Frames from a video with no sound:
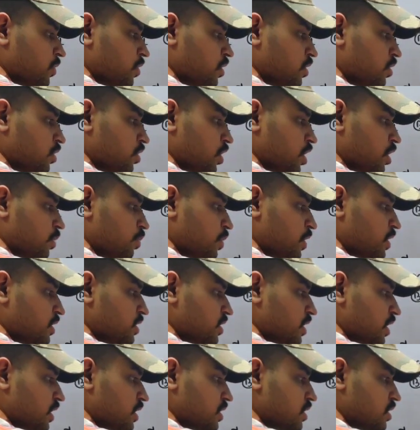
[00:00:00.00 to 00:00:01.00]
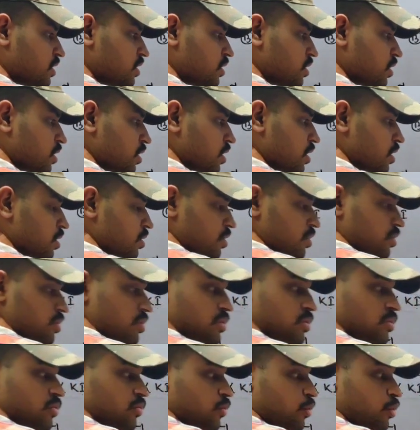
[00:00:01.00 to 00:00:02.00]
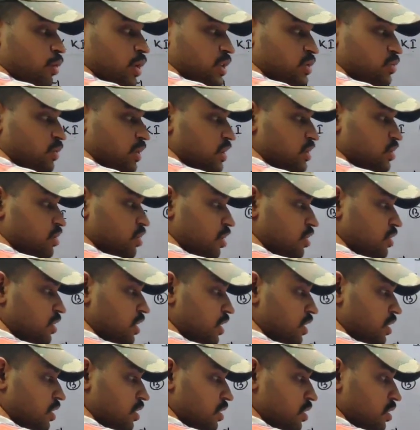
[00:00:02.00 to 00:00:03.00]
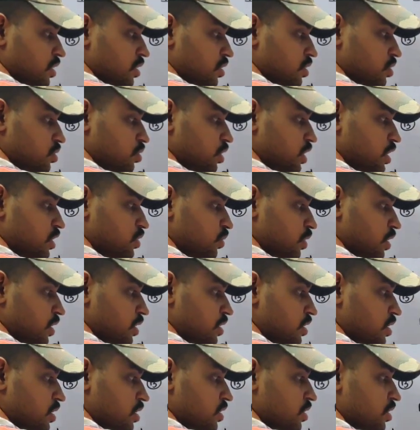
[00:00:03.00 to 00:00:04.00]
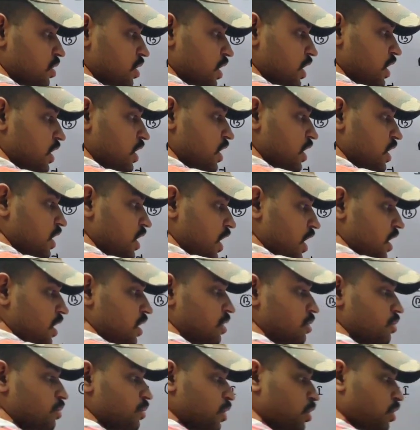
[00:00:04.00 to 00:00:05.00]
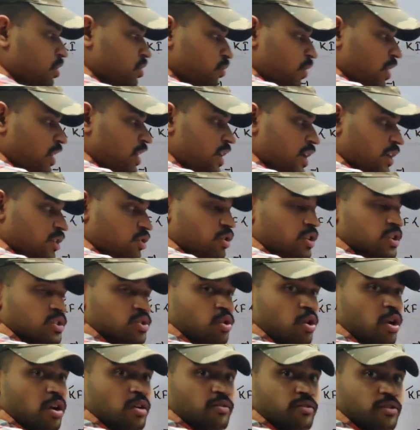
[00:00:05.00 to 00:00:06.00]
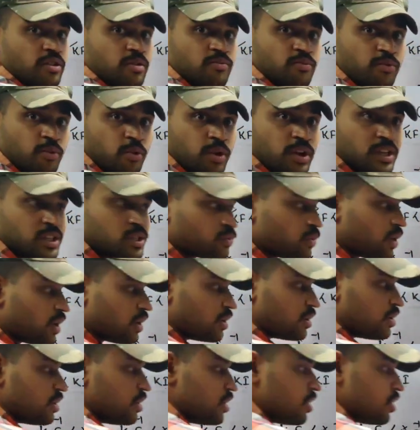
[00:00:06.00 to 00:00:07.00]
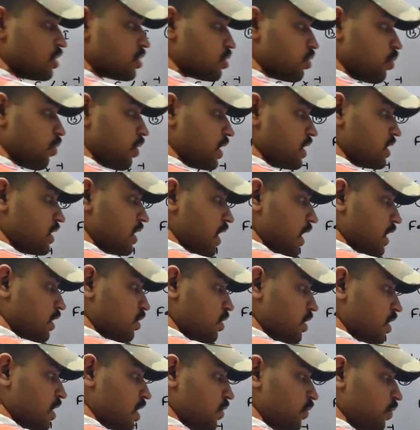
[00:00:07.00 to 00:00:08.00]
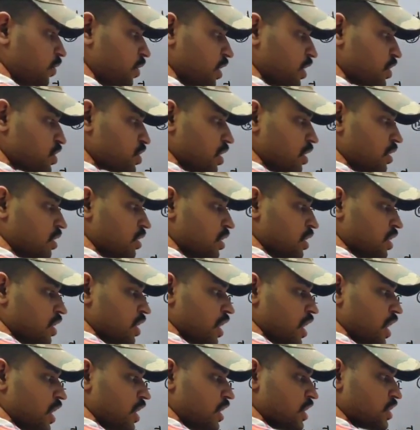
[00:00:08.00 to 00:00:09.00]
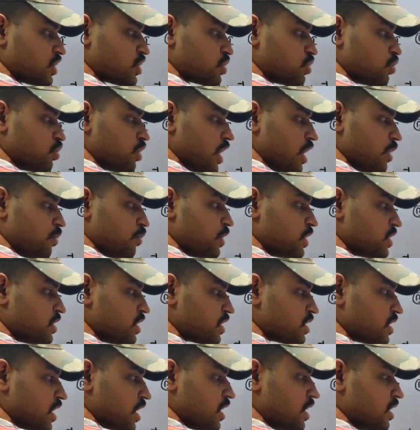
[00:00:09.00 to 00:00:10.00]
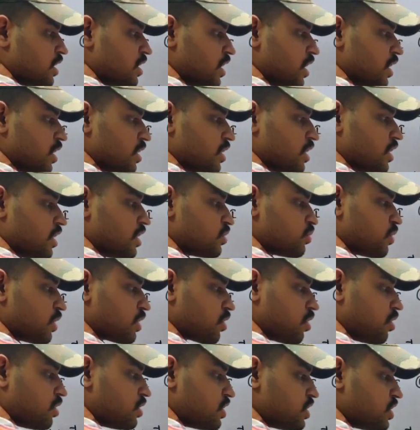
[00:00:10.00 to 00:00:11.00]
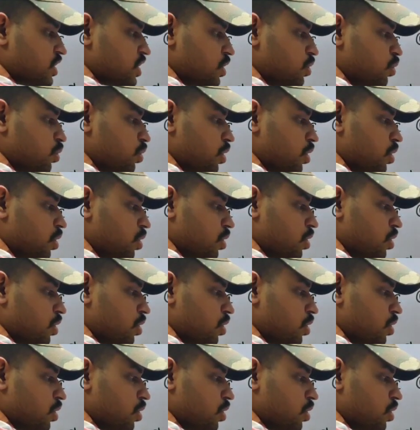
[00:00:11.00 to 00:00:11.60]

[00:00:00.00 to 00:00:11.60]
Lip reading: 3p6, 4s1 is not there. So it is what? 3d10, because one electron is gone from 4s1. So what is the electronic configuration? ns2, np6, nd10. It is what called pseudo